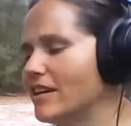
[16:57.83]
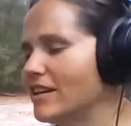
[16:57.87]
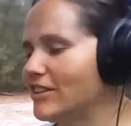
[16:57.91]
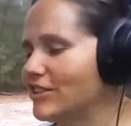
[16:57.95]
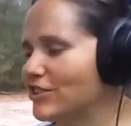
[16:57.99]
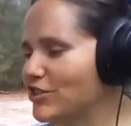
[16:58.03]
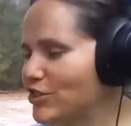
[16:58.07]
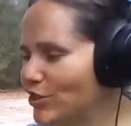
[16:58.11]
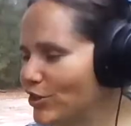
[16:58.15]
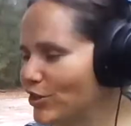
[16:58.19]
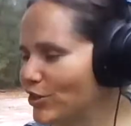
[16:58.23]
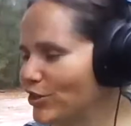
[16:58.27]

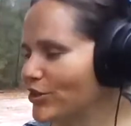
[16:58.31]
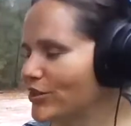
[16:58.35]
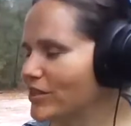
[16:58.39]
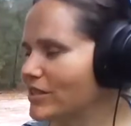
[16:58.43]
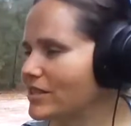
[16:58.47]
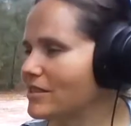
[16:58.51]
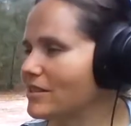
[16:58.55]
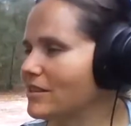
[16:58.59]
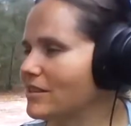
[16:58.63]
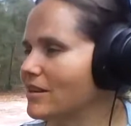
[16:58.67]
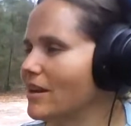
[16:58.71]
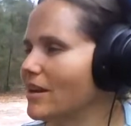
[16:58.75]

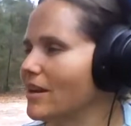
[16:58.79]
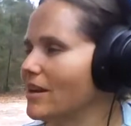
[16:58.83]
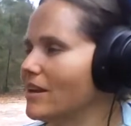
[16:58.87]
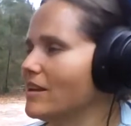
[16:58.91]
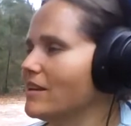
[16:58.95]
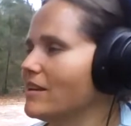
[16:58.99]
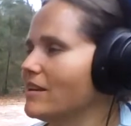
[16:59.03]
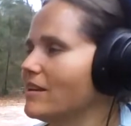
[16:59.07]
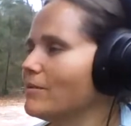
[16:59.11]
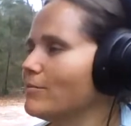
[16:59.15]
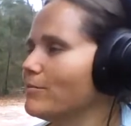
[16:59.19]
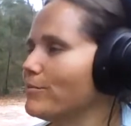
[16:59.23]
dirt
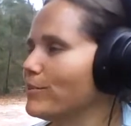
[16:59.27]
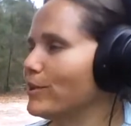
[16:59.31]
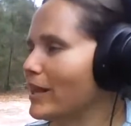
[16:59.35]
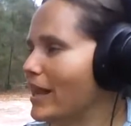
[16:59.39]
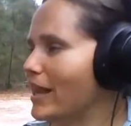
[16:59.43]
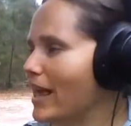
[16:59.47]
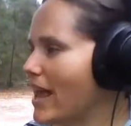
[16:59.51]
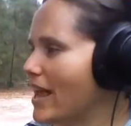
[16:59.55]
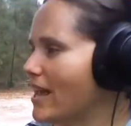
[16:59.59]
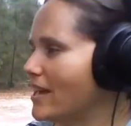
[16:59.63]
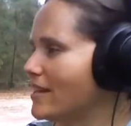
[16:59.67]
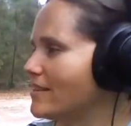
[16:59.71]
and
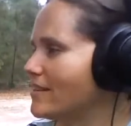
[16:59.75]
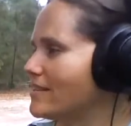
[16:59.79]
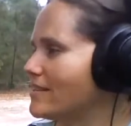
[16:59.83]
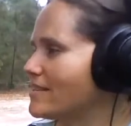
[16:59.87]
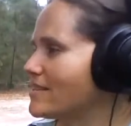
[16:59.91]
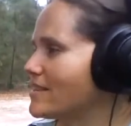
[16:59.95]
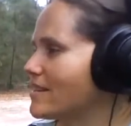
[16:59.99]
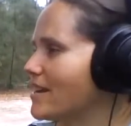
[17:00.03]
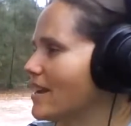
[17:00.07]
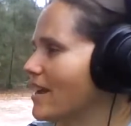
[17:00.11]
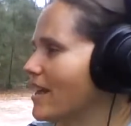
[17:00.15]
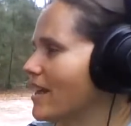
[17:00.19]

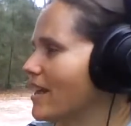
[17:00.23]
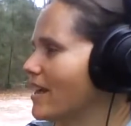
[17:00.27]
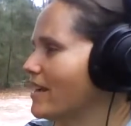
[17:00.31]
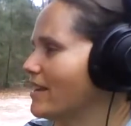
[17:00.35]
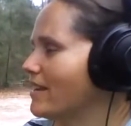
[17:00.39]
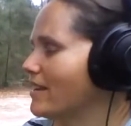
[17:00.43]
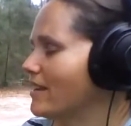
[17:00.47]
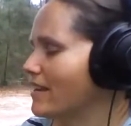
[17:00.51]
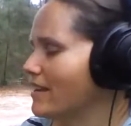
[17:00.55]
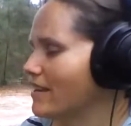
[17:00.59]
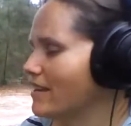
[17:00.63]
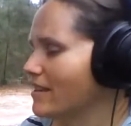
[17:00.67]
plants and